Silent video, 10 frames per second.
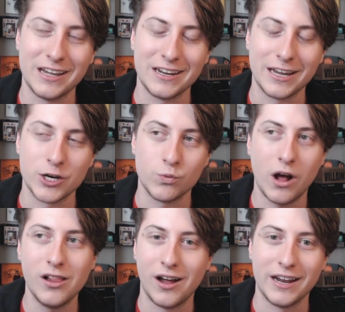and like
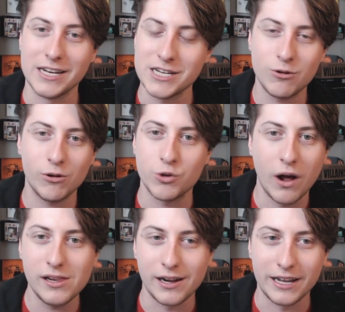dwell on it, just don't
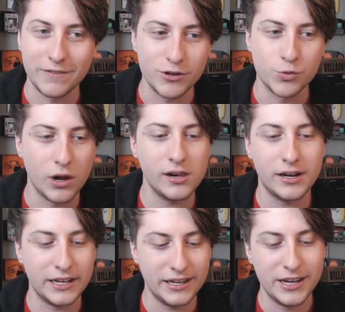dwell on it. If you dwell
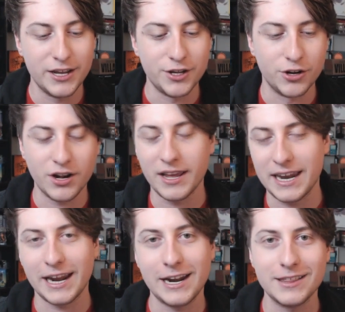on it, you're not
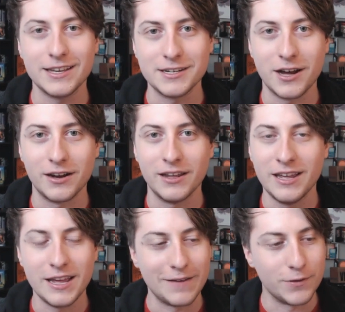getting anything done.
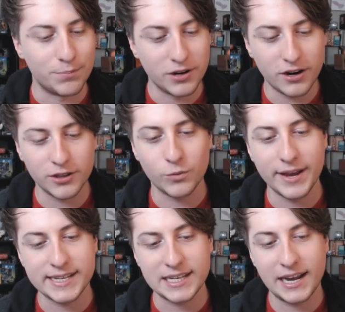If you put it on the
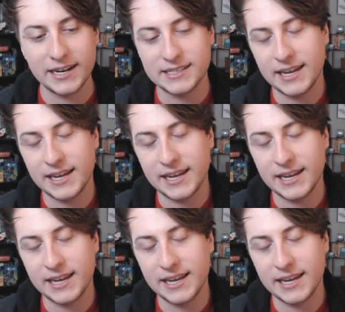wayside